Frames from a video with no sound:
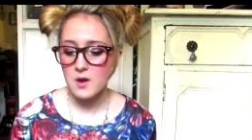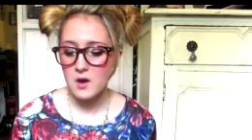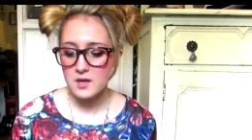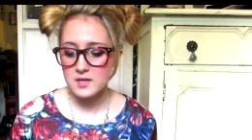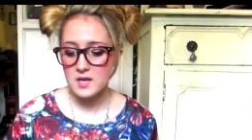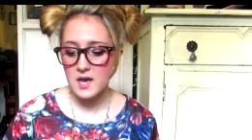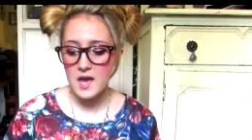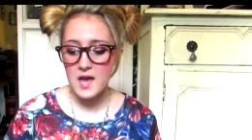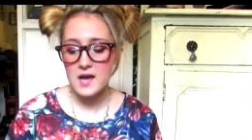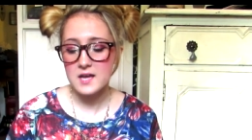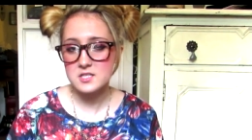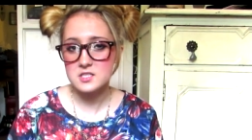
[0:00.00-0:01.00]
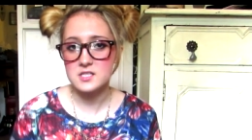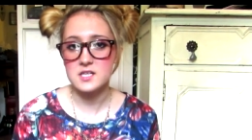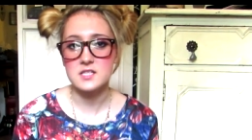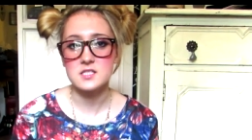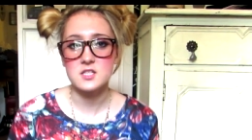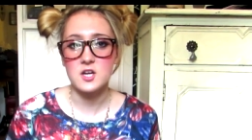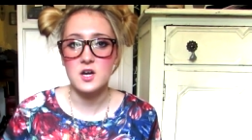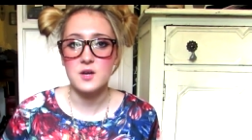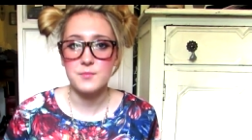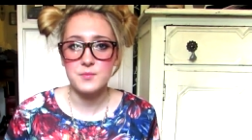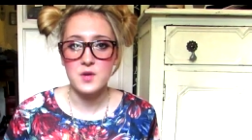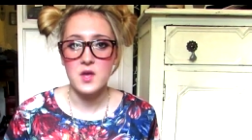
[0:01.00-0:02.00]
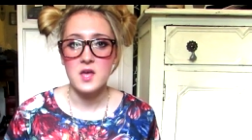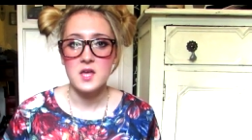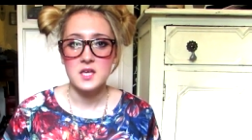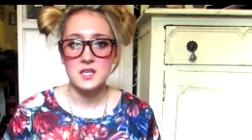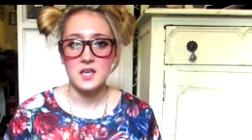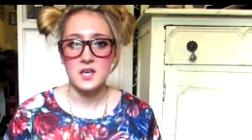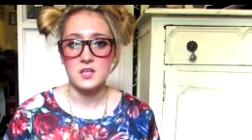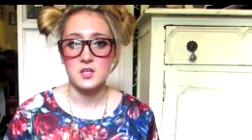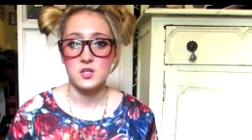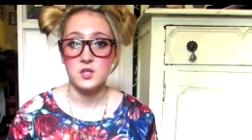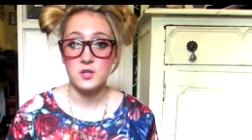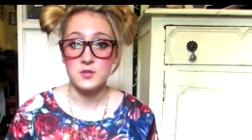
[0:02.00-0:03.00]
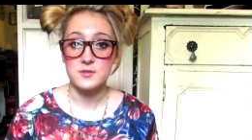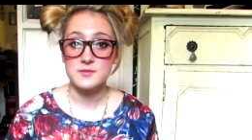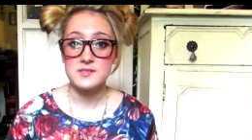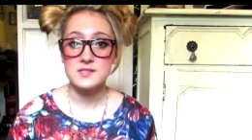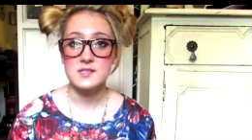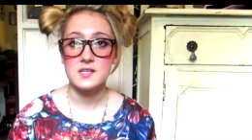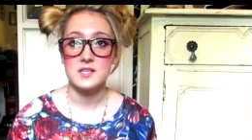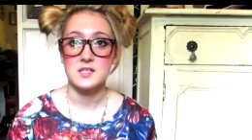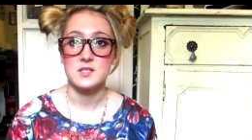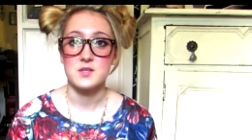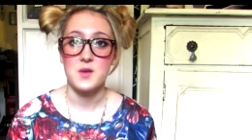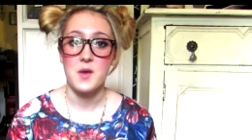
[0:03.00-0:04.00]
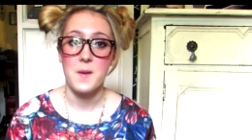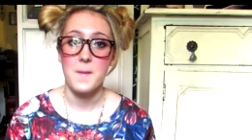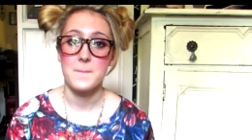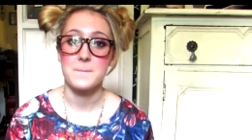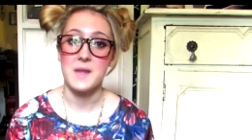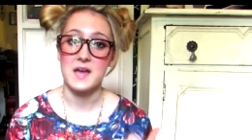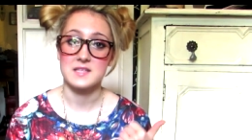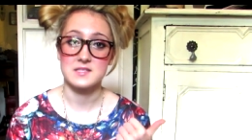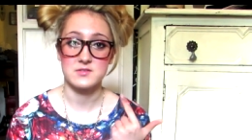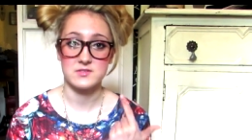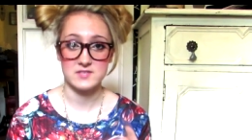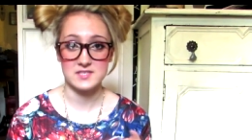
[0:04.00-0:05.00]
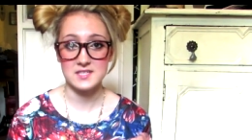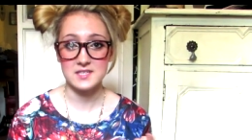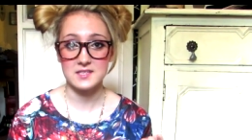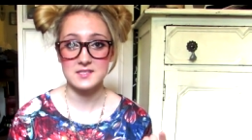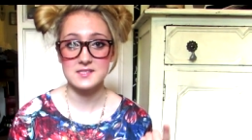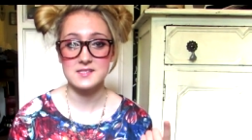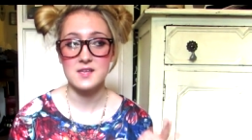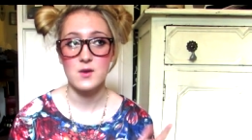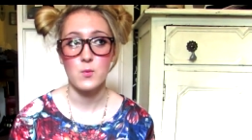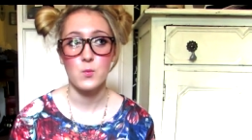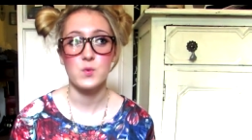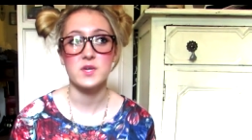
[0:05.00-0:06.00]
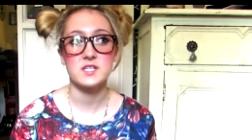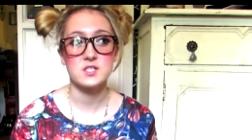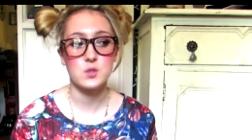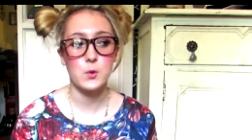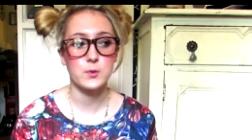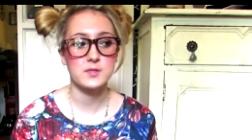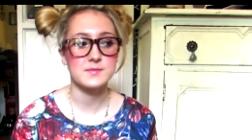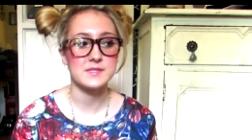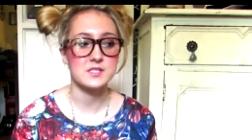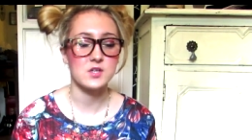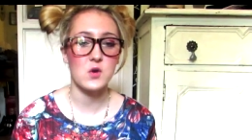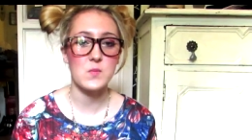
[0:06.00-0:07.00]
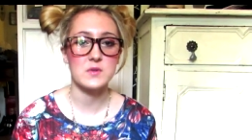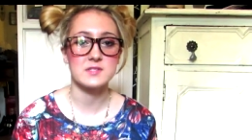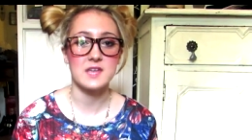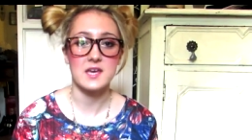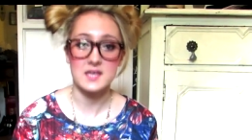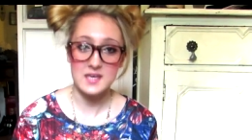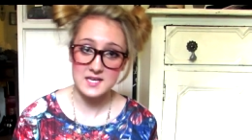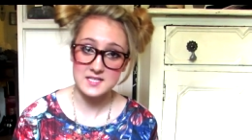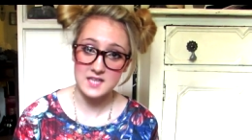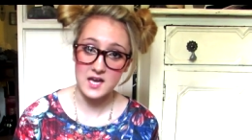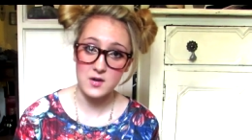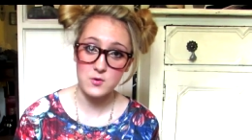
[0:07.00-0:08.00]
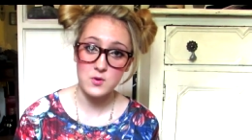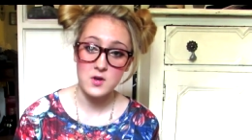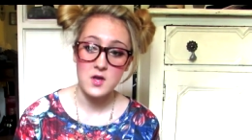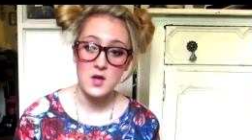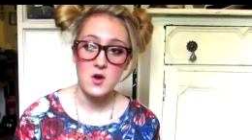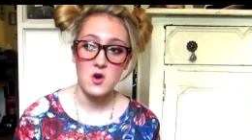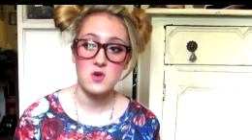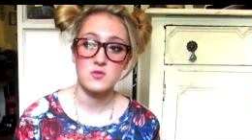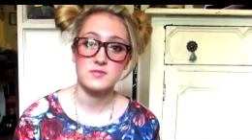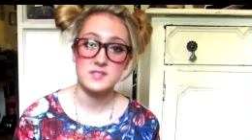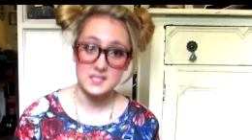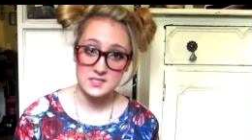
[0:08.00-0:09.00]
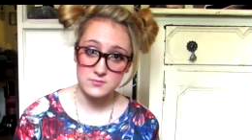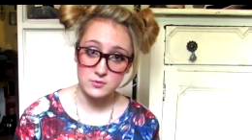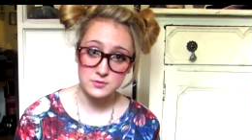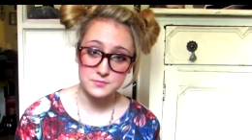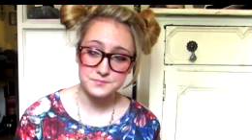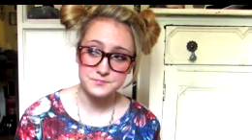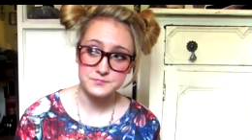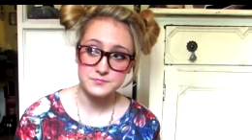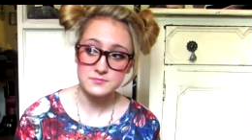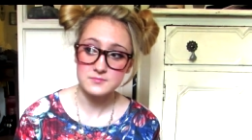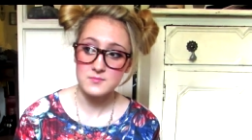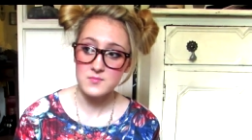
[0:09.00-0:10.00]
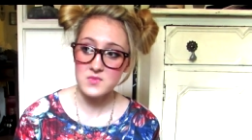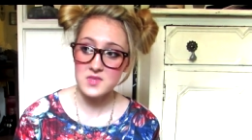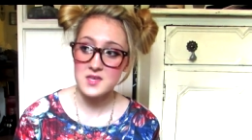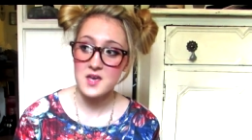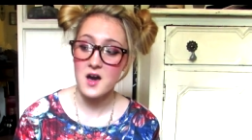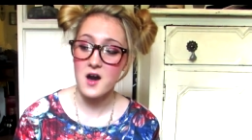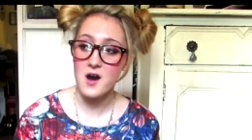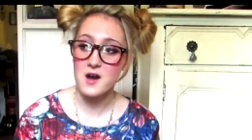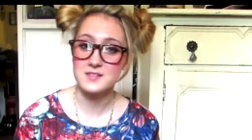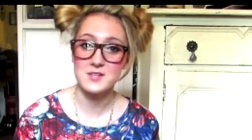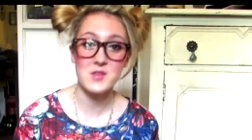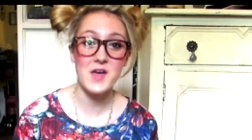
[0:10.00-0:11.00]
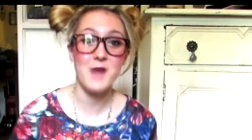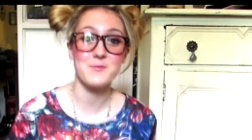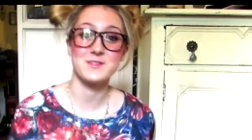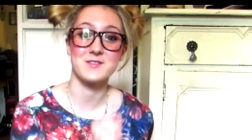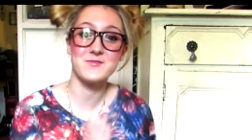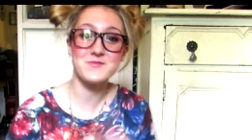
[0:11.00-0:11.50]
I actually ended up getting U's in maths and physics, which caused me to almost get kicked out of sixth form uh, so that was